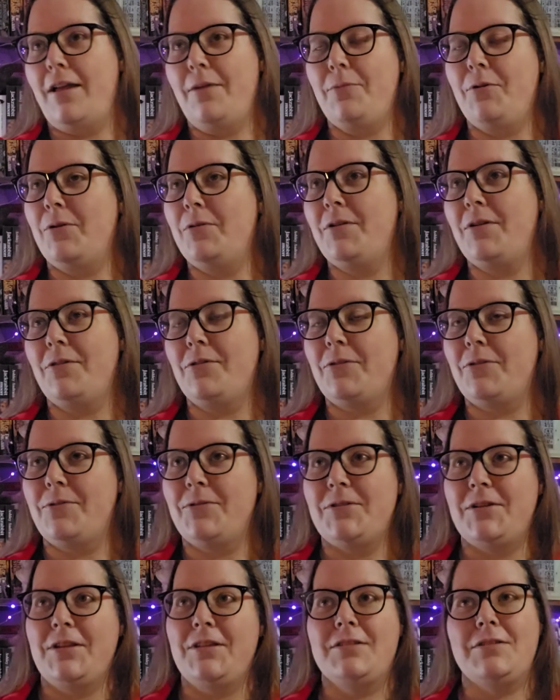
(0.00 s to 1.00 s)
we're only on the
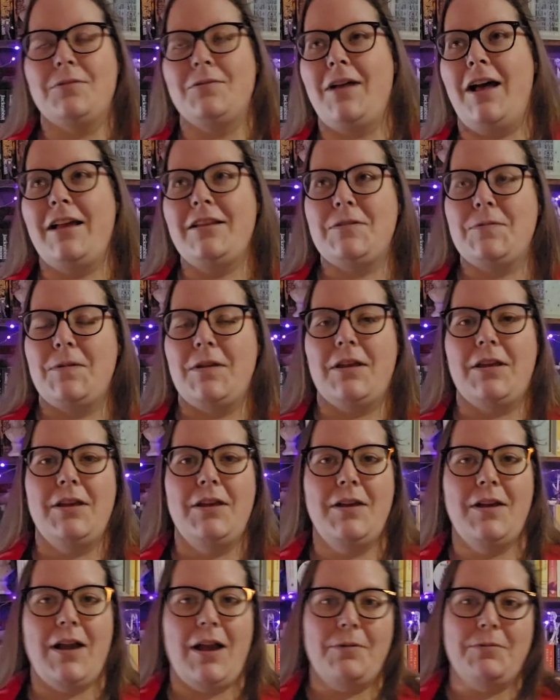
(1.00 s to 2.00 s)
13th. So last week
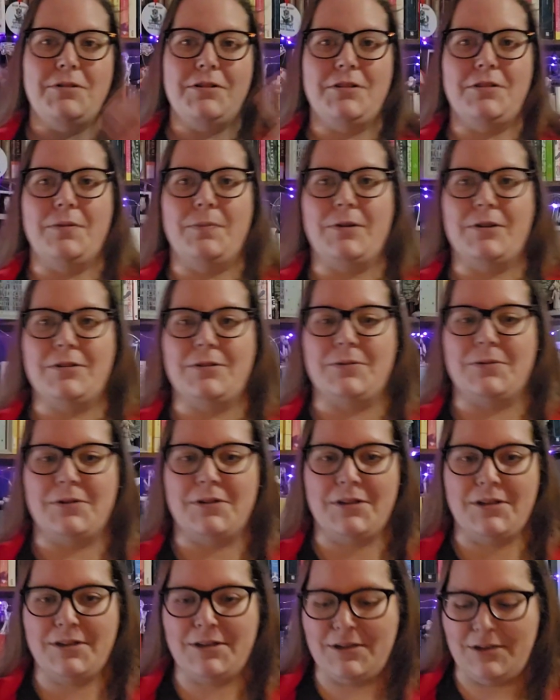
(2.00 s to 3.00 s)
I went to the
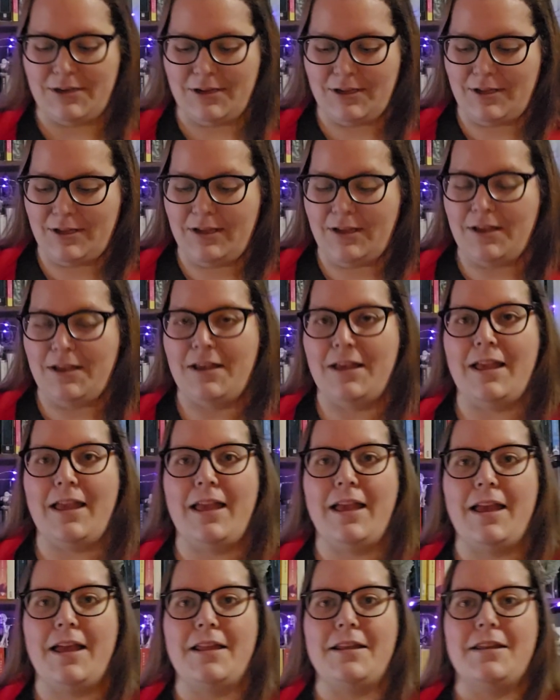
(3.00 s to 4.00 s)
bookstore
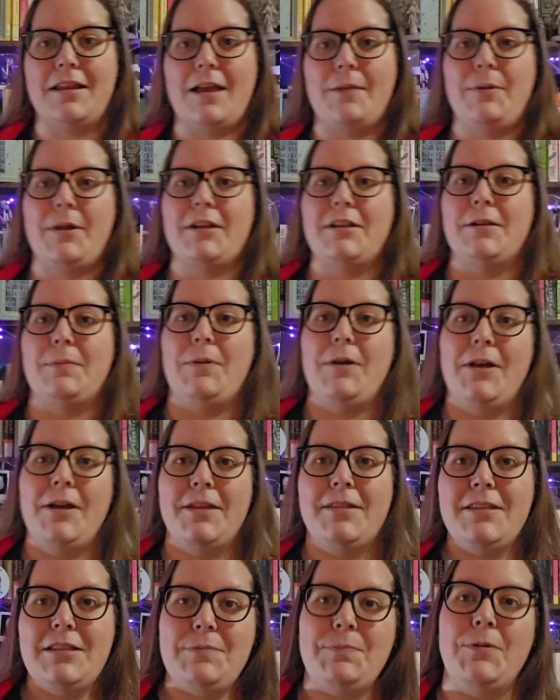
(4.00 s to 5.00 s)
and I picked up
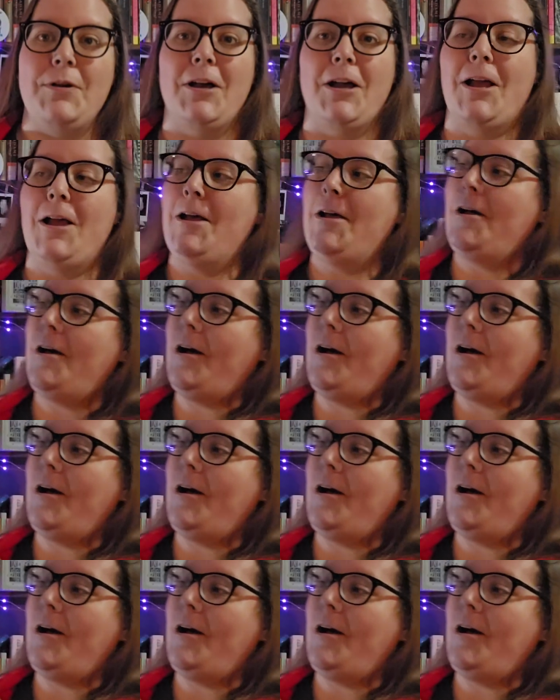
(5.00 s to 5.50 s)
this book,